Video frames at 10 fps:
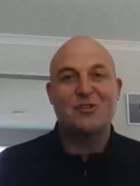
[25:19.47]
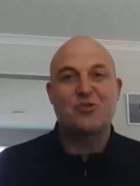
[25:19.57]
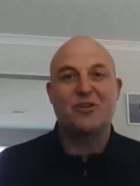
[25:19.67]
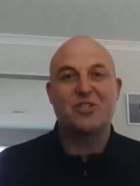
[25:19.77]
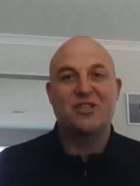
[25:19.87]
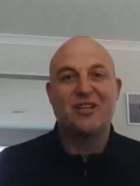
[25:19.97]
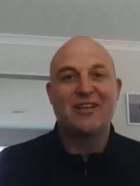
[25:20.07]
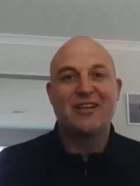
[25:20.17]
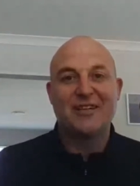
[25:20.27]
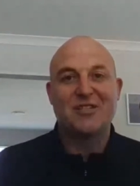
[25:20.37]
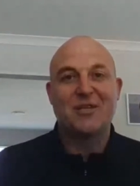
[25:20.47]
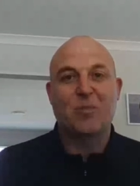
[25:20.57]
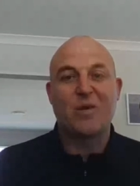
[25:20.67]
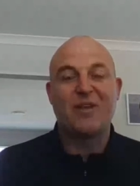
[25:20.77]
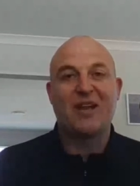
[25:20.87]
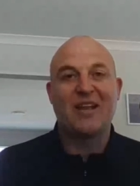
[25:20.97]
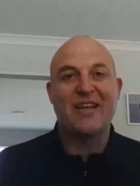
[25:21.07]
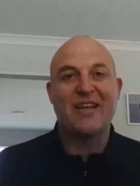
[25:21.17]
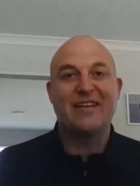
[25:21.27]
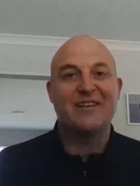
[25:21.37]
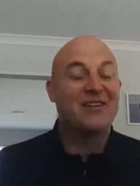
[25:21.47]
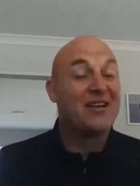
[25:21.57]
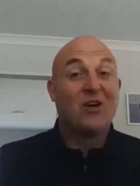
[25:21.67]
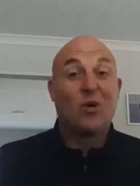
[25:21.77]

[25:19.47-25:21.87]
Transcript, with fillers: entrance into the Premier League. And